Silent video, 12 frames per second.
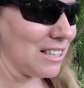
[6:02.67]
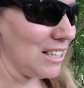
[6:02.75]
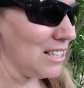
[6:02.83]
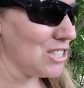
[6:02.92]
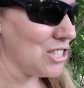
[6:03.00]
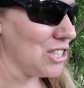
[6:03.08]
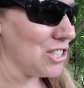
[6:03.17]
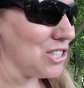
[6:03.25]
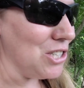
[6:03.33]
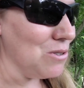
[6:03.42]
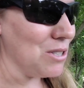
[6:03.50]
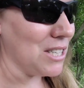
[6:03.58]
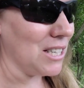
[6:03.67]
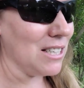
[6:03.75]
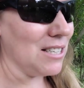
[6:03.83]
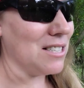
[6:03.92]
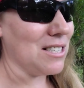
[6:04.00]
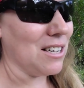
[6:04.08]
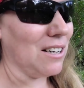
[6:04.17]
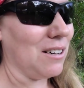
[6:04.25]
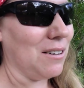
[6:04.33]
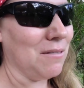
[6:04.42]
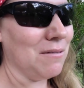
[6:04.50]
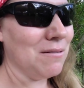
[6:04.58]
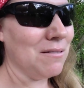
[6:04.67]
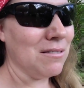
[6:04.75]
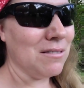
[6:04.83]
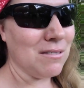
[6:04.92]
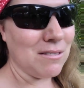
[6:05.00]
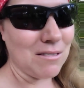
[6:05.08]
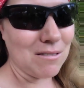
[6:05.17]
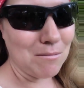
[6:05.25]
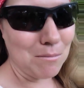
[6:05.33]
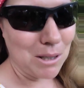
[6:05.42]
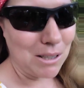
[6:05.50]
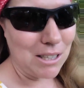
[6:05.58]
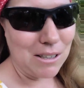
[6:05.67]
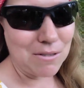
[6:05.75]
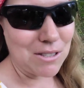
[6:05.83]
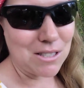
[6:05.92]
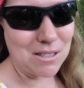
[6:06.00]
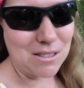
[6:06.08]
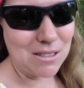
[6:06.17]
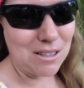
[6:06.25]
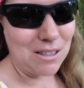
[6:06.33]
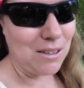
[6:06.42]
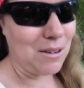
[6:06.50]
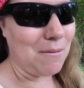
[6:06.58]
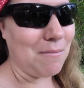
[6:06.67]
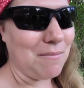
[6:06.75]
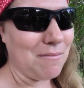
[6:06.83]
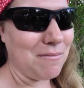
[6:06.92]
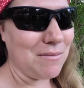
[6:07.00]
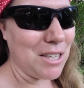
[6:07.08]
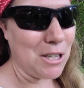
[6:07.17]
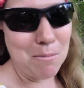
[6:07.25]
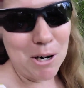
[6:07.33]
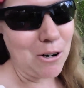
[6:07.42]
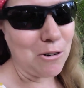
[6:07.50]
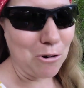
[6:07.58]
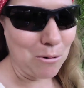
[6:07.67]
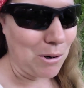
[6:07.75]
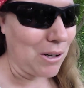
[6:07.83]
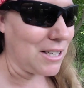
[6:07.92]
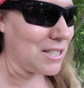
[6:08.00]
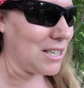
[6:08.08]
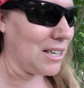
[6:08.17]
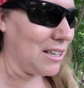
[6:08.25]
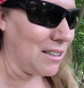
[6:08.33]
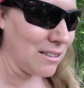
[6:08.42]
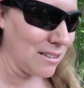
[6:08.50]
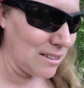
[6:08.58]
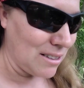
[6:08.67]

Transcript: He's just using his beliefs in the paranormal as a